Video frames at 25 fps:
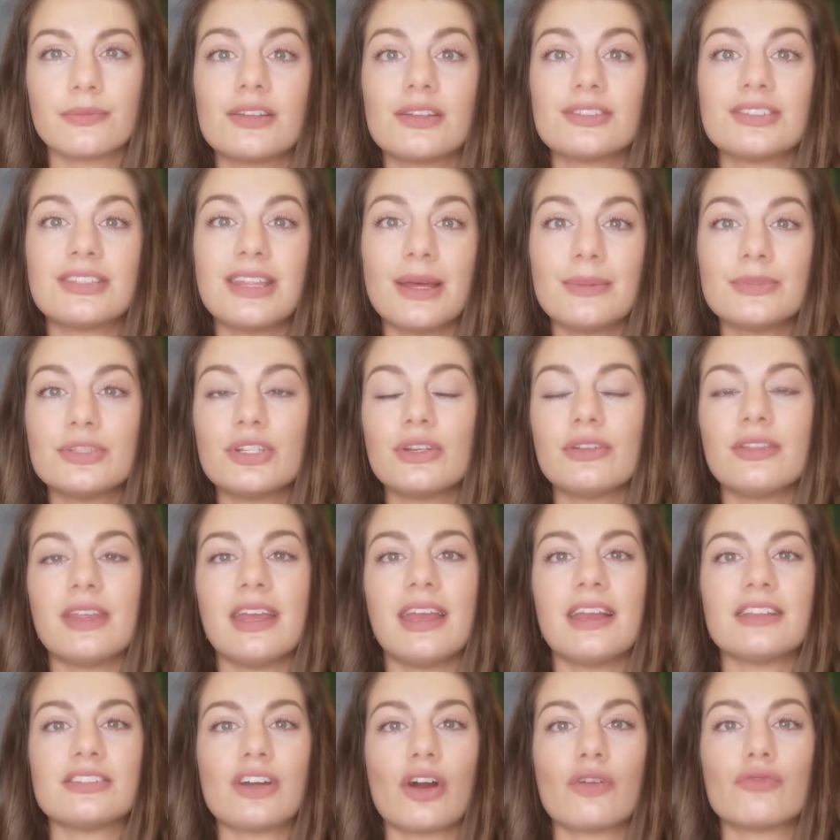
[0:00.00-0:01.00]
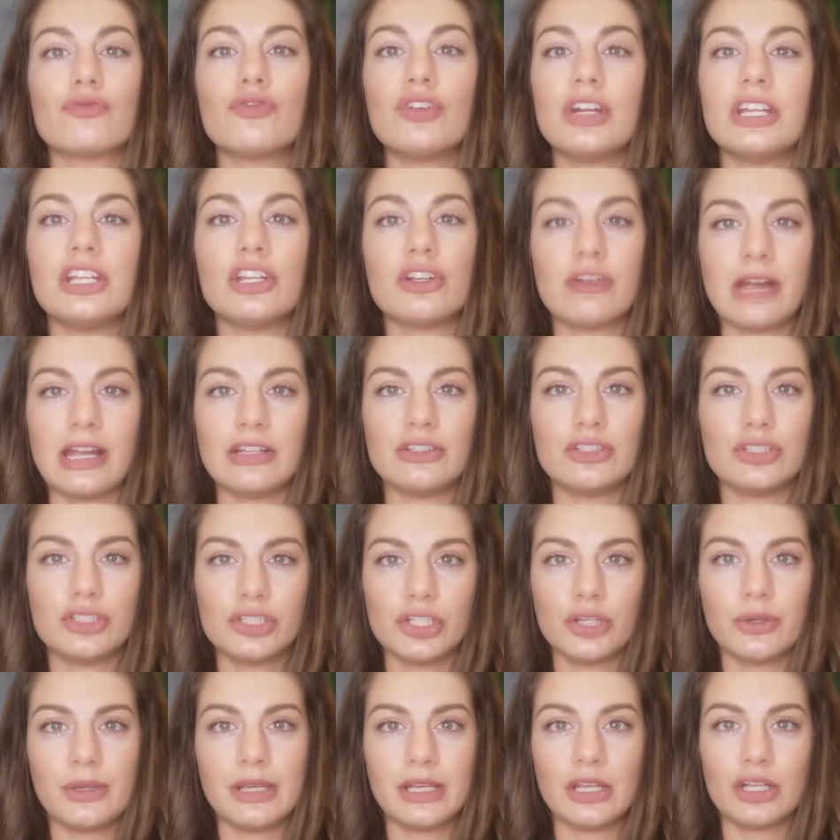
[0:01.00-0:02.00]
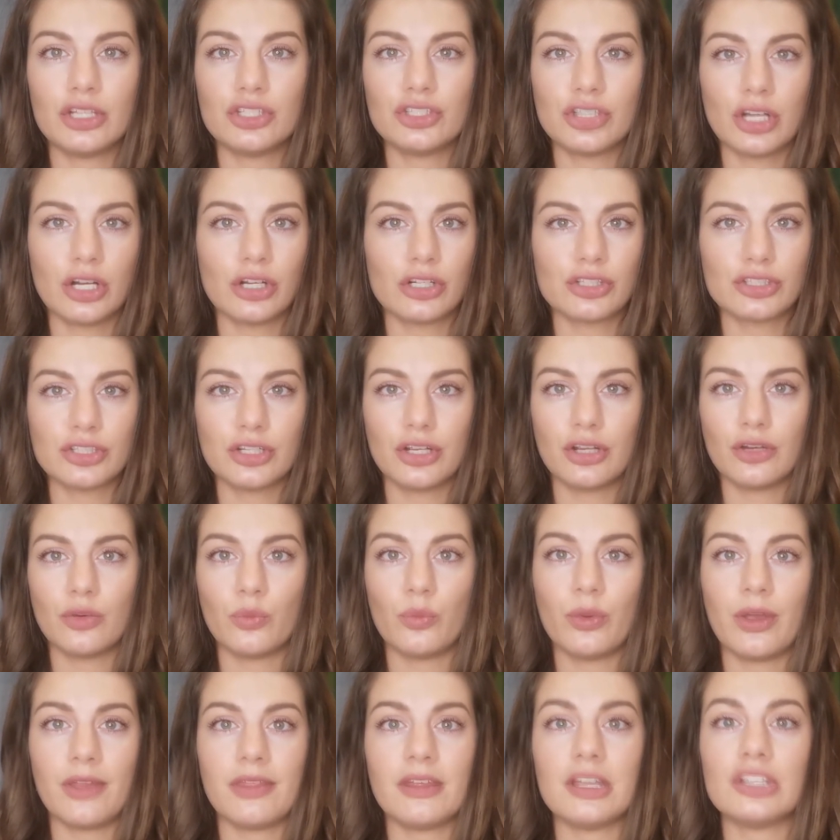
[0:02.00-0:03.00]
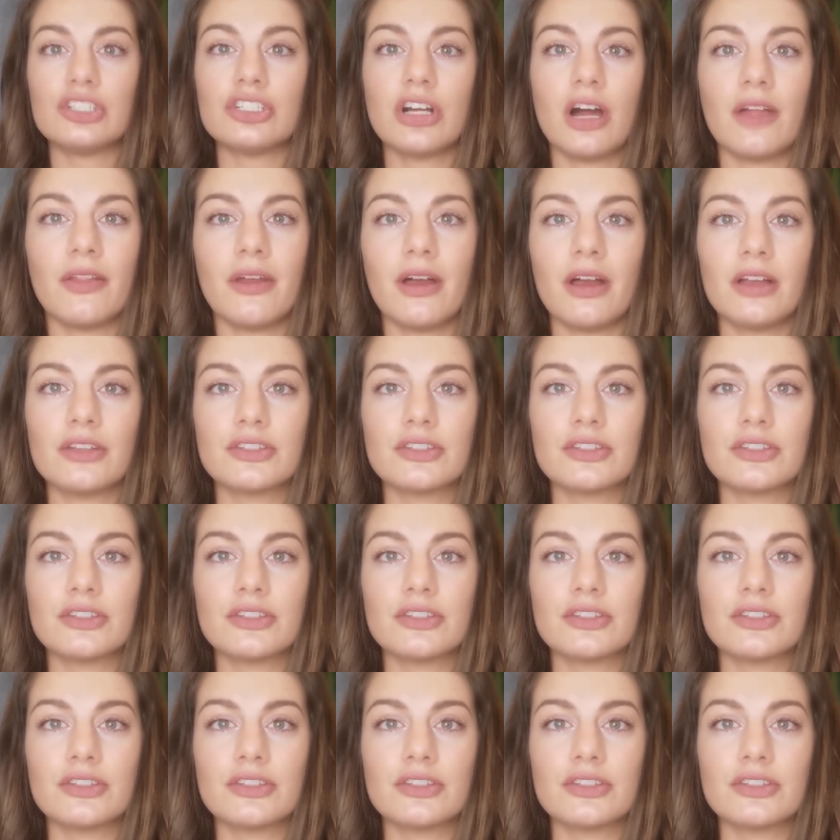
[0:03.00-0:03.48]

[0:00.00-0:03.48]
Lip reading: So them two things are really great to do in conjunction with each other.